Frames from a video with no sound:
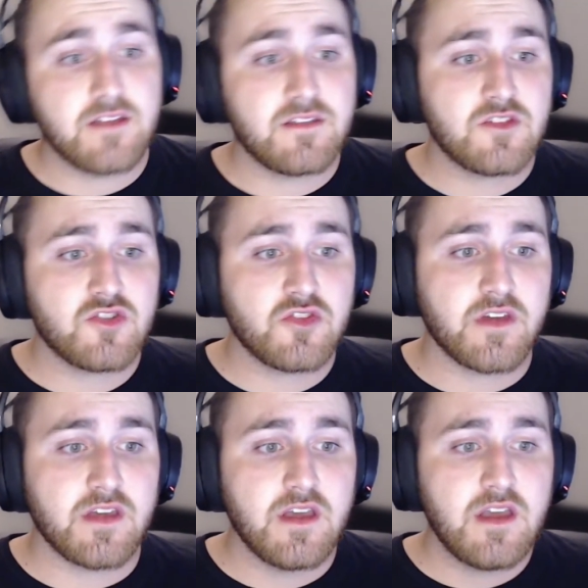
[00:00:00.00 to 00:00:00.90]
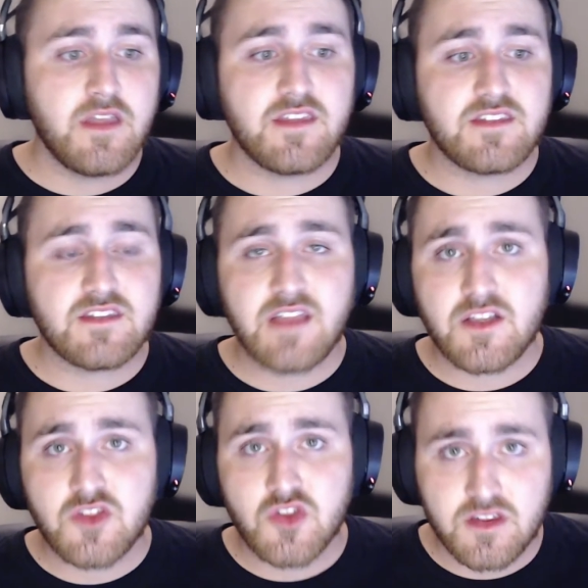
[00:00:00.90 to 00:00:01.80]
Additionally, this is
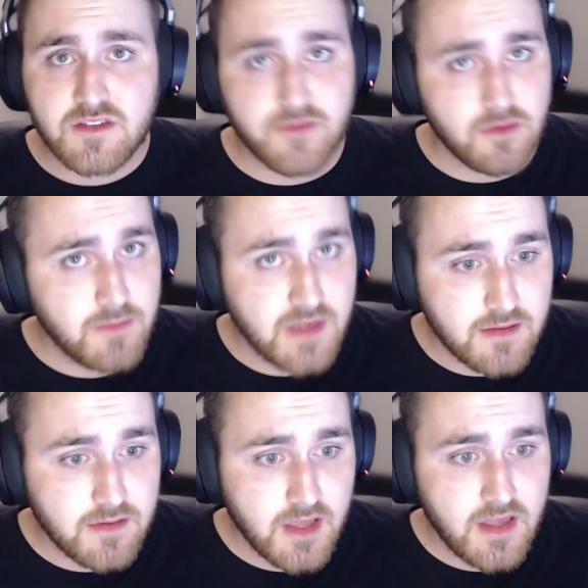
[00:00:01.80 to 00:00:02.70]
not just for me.